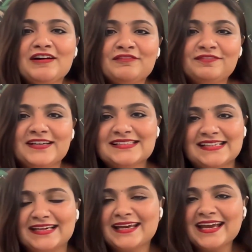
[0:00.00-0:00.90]

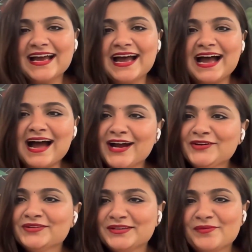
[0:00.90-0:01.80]
Firstly, I
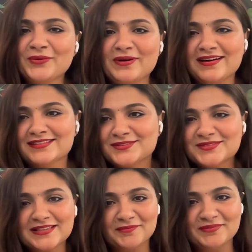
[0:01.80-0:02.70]
really want to ask
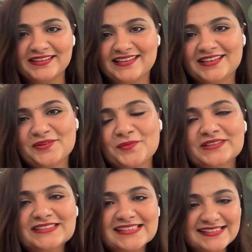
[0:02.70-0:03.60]
you something,
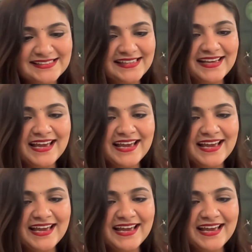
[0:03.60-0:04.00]
which is,